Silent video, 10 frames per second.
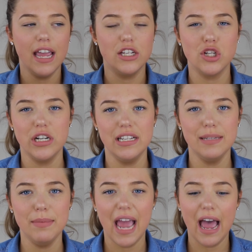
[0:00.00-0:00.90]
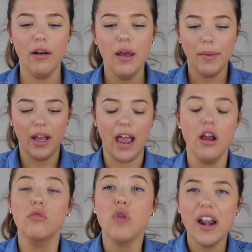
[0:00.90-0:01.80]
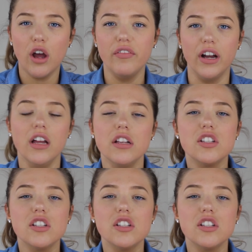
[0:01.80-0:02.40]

It stresses me out. But okay, rant over.